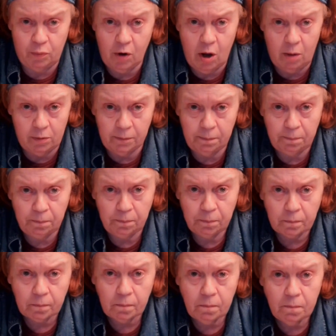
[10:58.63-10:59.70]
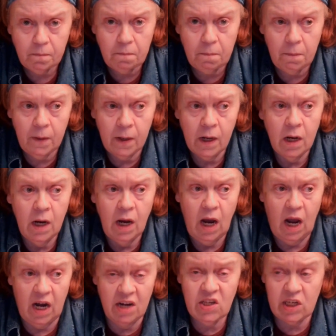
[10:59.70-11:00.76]
problem.
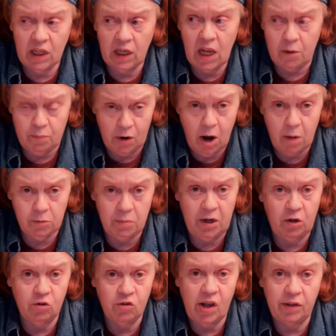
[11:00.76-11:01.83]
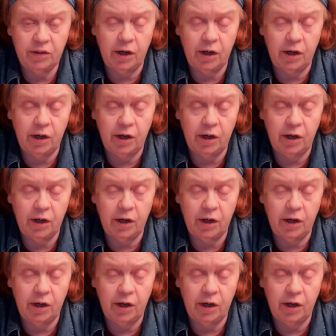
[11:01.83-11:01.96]
And I see a lot of problem makers out